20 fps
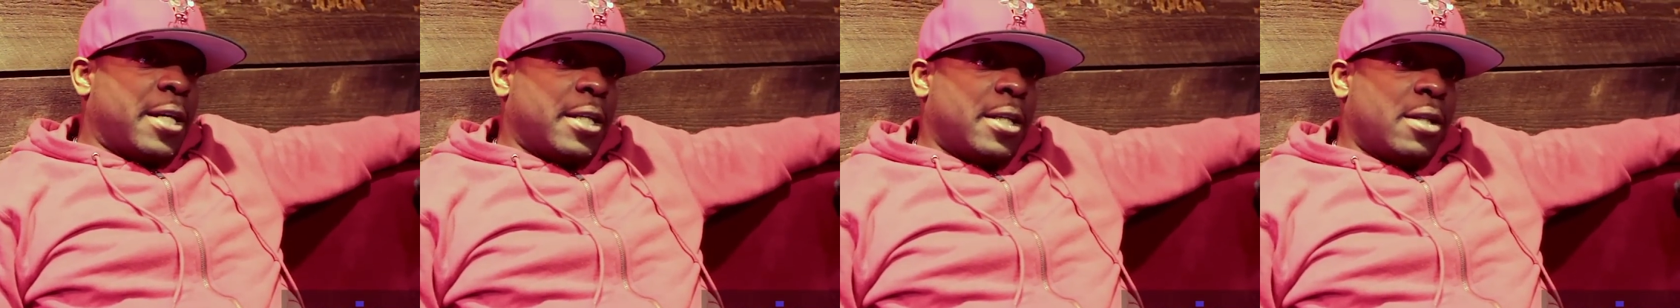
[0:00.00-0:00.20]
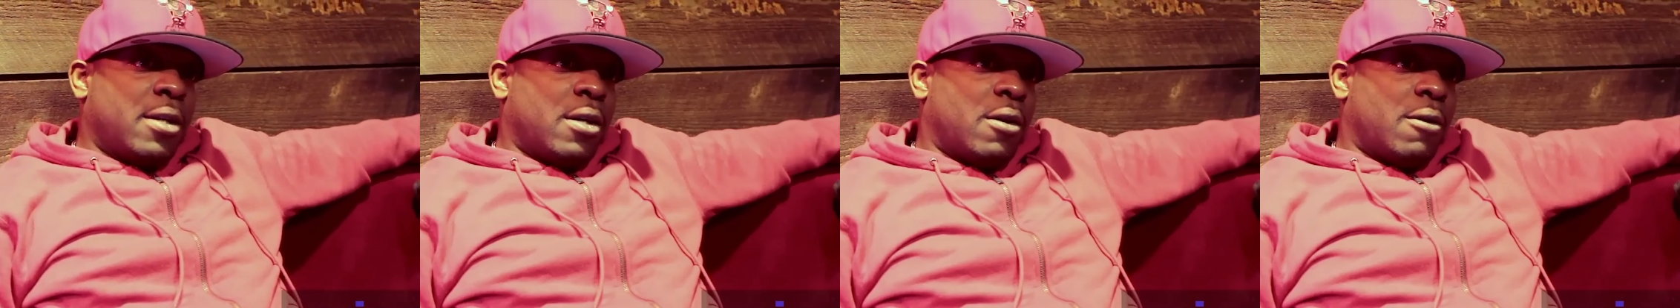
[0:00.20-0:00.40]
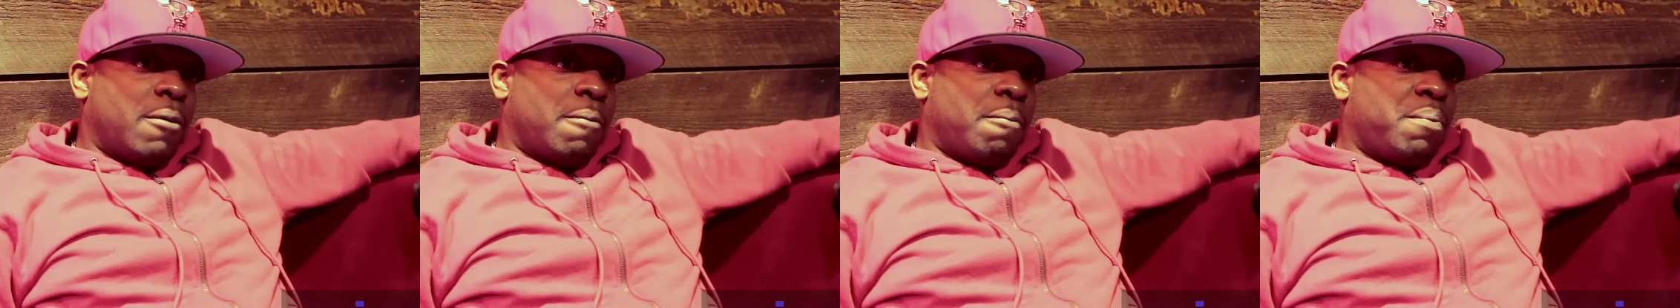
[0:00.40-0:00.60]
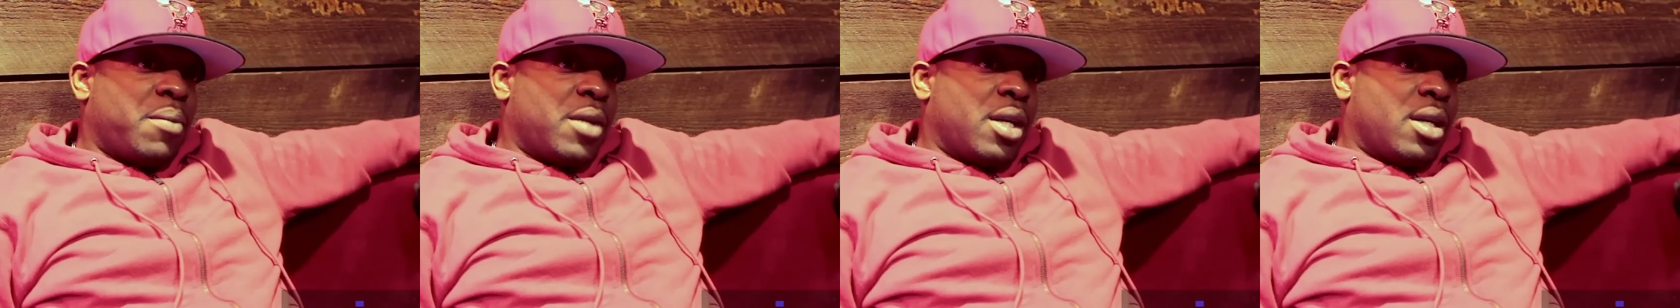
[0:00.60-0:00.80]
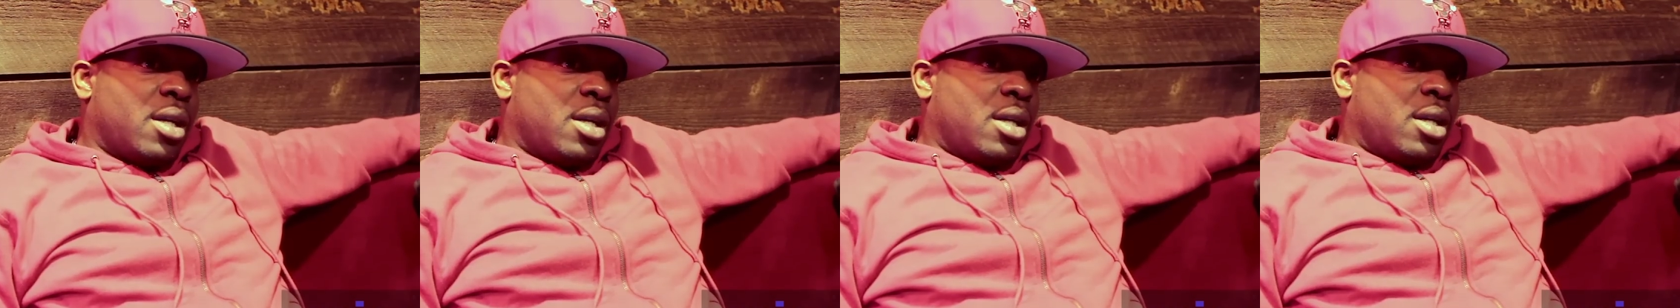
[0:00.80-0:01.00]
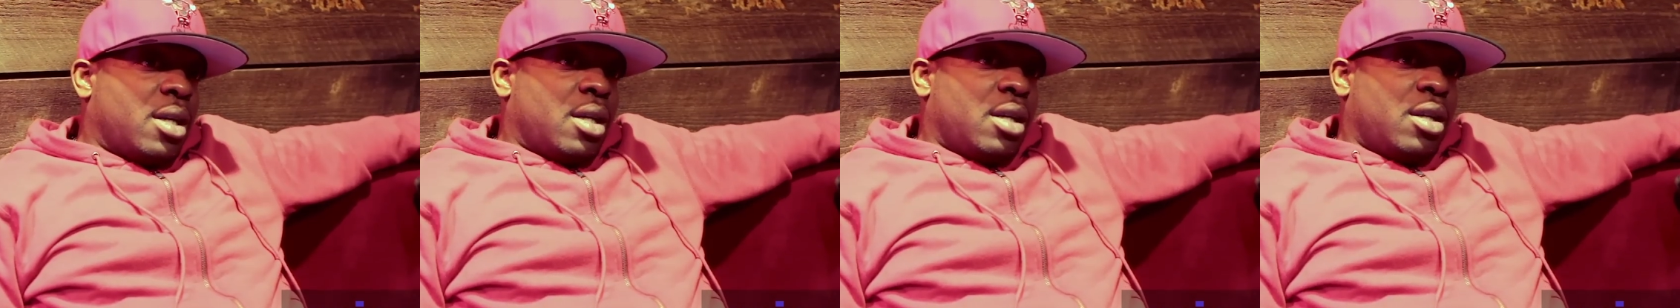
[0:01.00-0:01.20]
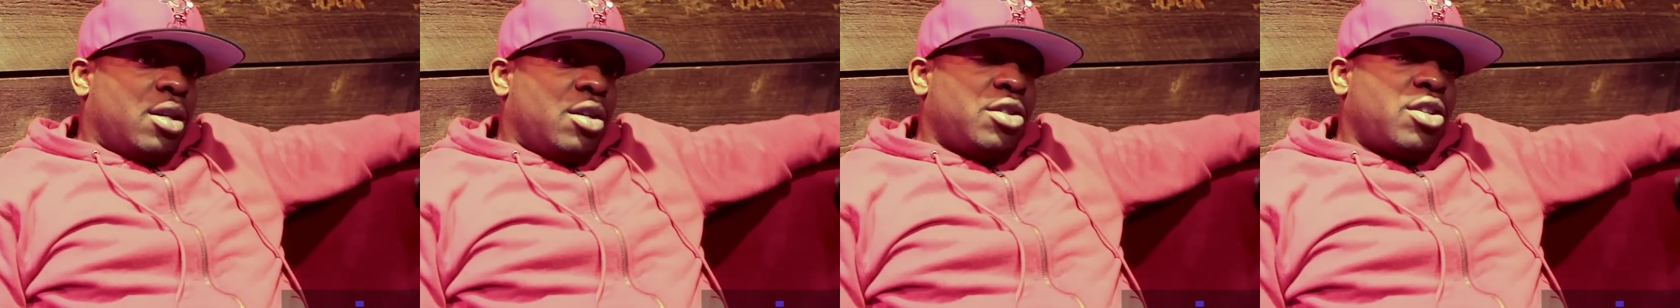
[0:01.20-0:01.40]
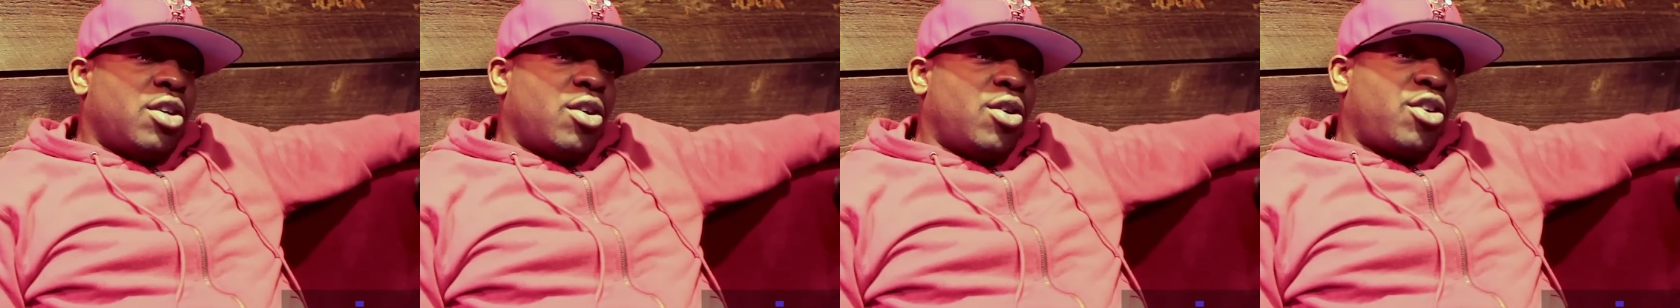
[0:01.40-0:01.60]
And
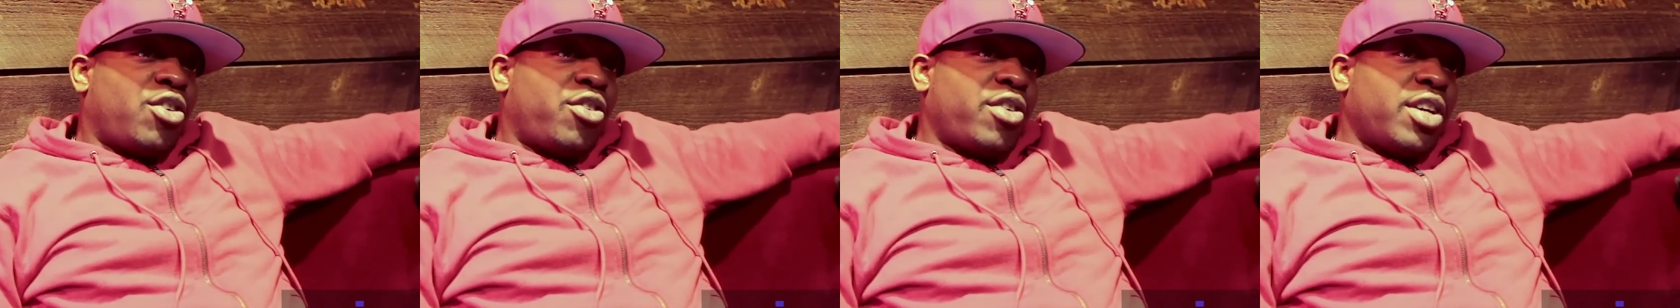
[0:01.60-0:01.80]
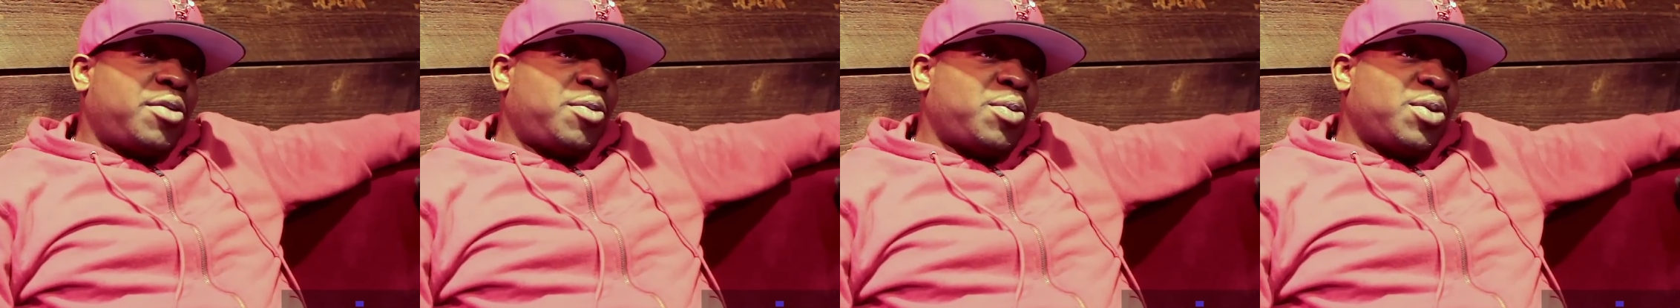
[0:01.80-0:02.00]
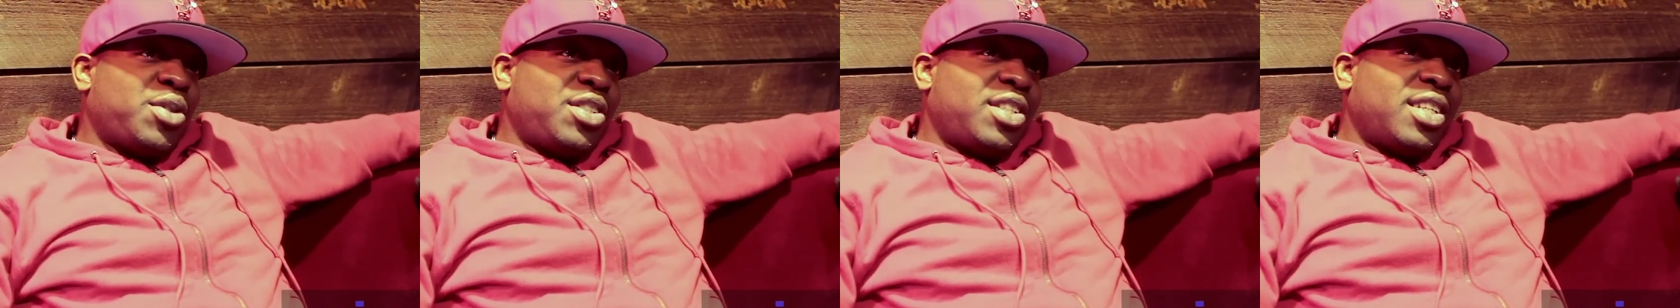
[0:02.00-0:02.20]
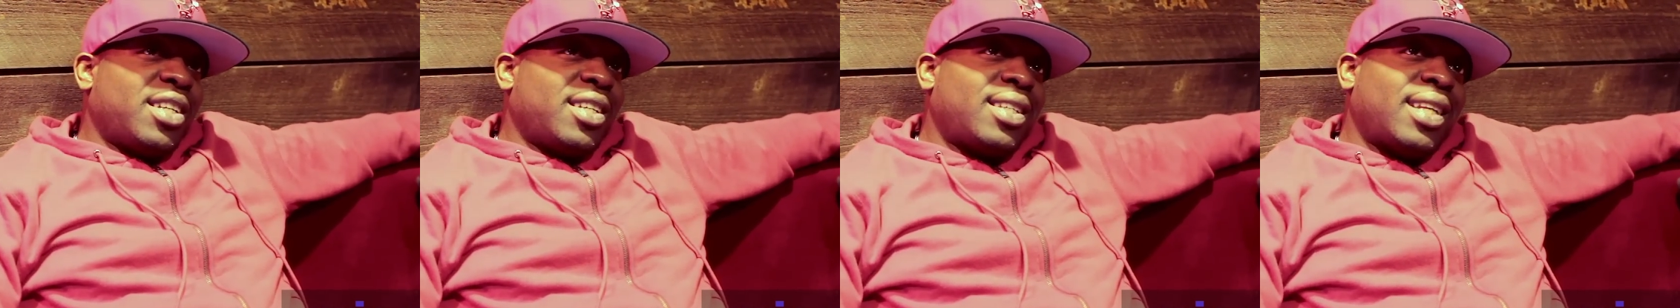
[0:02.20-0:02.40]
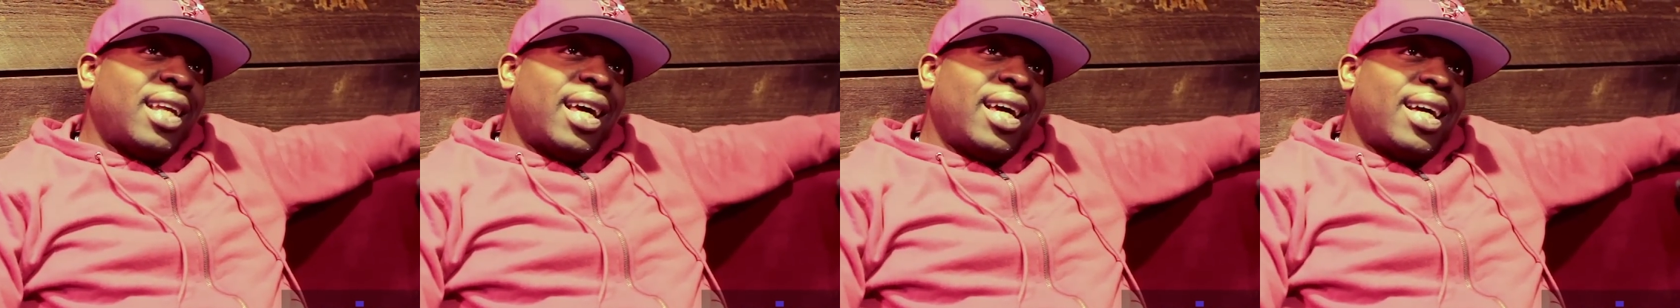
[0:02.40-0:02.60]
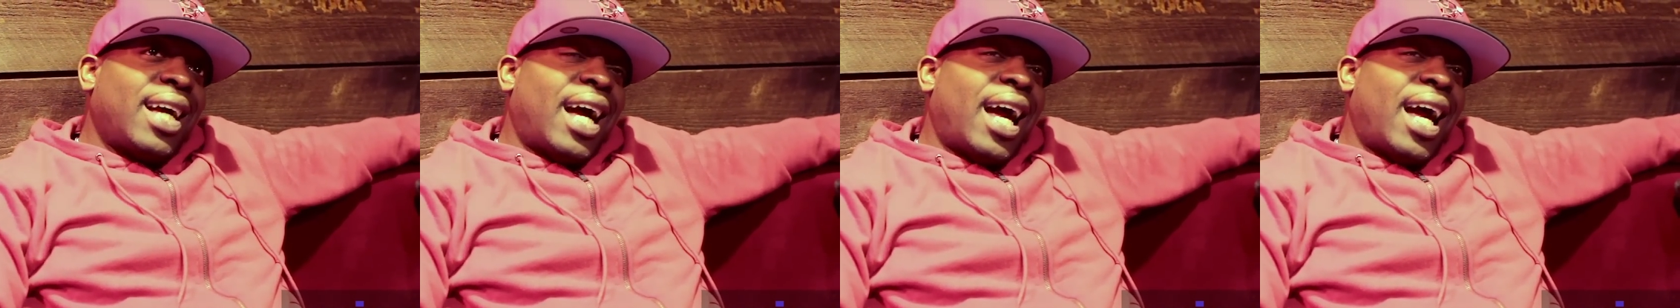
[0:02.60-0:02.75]
you know, Chris was just like,